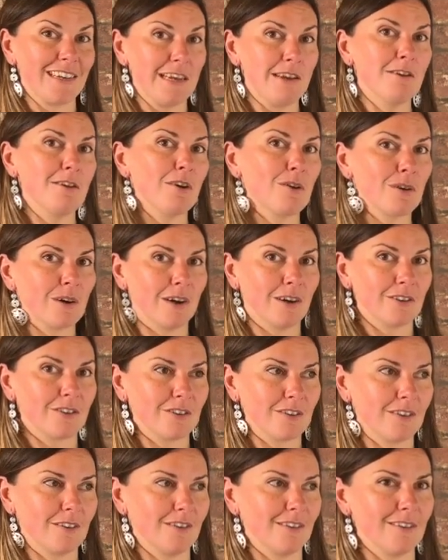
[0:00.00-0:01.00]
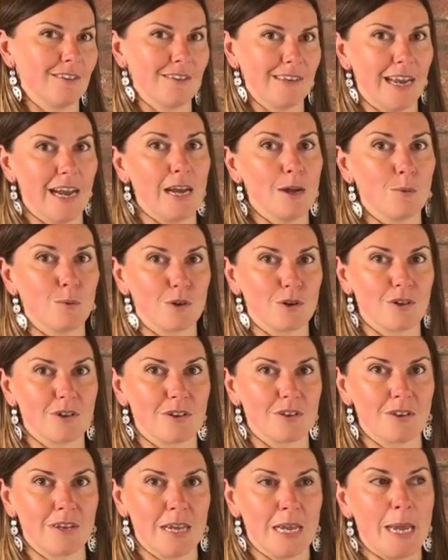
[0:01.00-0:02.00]
ego consciousness yet. We're
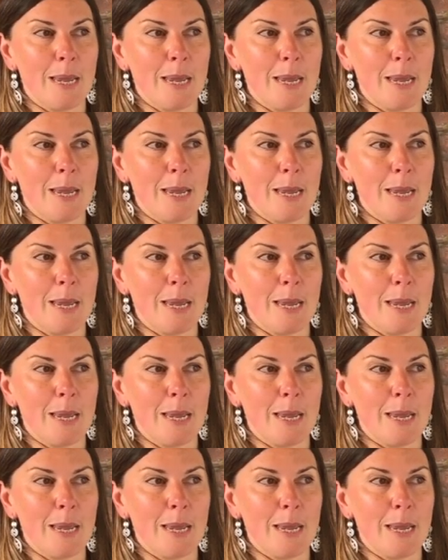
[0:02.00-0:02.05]
just